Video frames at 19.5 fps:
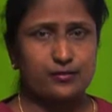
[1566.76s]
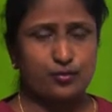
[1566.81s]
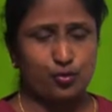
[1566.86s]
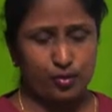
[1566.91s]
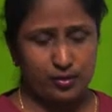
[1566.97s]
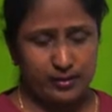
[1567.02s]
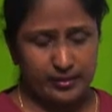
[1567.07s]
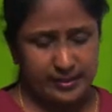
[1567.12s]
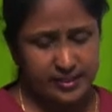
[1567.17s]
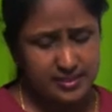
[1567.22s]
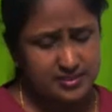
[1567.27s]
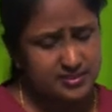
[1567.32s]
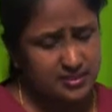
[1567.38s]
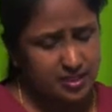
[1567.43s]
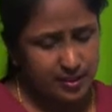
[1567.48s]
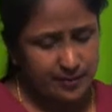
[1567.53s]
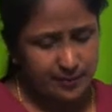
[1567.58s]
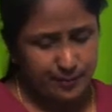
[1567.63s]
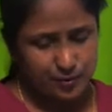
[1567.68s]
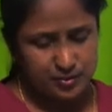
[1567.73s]
called as
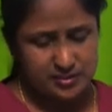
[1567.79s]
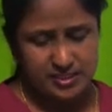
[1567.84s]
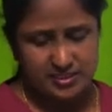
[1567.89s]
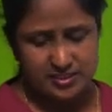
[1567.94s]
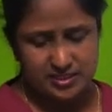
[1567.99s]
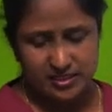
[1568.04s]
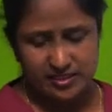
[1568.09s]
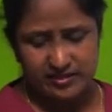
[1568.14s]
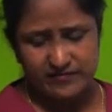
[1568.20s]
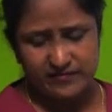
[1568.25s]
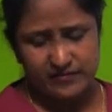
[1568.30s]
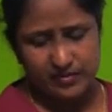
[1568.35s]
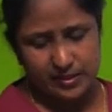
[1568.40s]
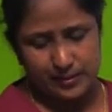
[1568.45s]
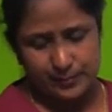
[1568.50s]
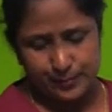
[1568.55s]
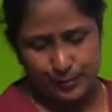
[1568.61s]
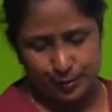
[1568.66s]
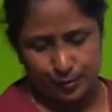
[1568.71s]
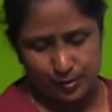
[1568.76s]
possessive
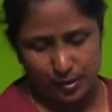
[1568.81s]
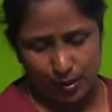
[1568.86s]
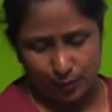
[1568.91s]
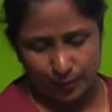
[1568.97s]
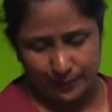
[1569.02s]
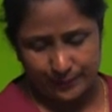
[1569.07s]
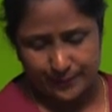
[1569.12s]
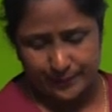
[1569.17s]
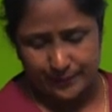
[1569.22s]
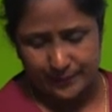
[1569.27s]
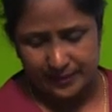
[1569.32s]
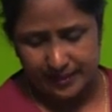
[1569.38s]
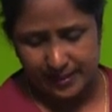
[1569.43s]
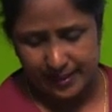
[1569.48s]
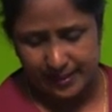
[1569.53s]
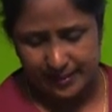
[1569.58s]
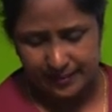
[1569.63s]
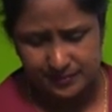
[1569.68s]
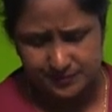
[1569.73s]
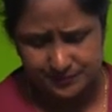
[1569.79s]
pronoun.
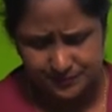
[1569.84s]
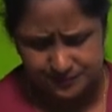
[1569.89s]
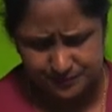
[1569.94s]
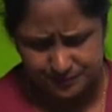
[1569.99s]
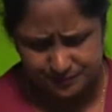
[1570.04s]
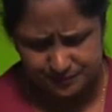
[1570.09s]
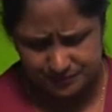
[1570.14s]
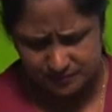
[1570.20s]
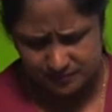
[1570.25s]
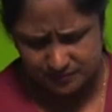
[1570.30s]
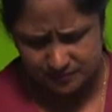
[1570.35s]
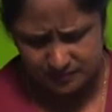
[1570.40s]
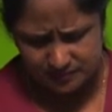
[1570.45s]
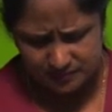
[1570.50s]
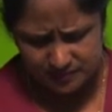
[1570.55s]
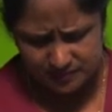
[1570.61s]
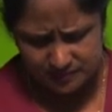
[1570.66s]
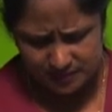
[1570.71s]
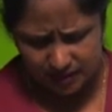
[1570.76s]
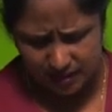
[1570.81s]
And
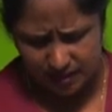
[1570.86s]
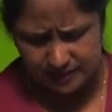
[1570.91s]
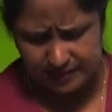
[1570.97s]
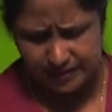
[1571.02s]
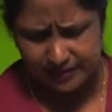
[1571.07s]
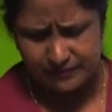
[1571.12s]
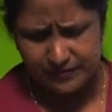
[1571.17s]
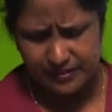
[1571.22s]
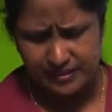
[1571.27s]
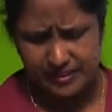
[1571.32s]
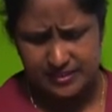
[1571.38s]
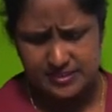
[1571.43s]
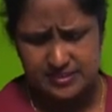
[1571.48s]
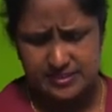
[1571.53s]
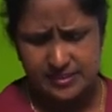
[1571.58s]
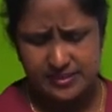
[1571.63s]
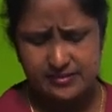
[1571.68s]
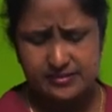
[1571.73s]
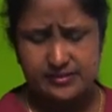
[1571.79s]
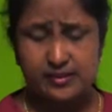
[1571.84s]
again we can
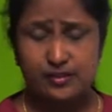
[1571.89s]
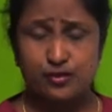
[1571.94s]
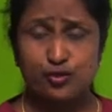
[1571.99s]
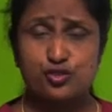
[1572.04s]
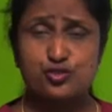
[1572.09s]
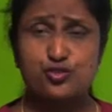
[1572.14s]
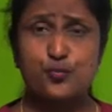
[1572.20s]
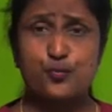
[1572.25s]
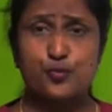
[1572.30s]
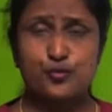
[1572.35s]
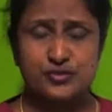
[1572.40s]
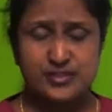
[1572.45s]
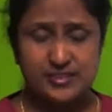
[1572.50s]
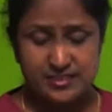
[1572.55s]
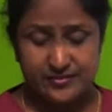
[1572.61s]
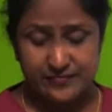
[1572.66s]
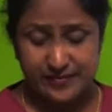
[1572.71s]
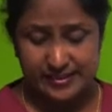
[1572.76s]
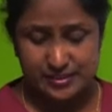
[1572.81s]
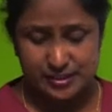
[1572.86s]
say here also
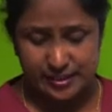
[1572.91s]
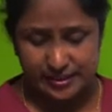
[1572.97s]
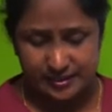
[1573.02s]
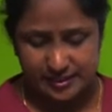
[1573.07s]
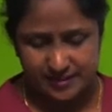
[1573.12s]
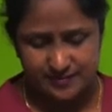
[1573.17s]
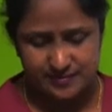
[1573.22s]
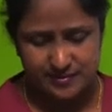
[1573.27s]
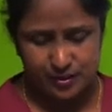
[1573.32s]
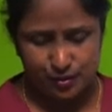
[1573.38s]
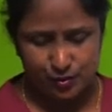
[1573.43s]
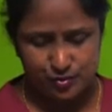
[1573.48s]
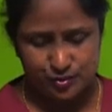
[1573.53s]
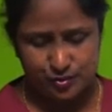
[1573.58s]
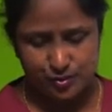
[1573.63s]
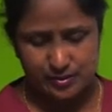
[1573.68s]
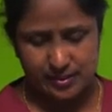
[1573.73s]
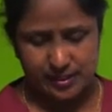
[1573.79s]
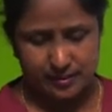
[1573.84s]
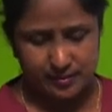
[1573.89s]
possessive adjectives are
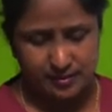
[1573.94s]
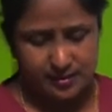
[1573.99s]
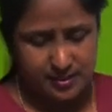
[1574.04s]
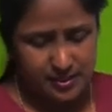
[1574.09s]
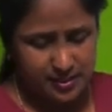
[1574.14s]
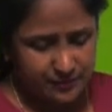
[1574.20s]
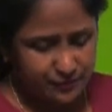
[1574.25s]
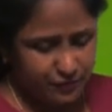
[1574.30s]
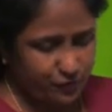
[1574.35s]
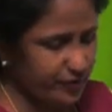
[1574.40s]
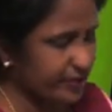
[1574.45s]
also there. For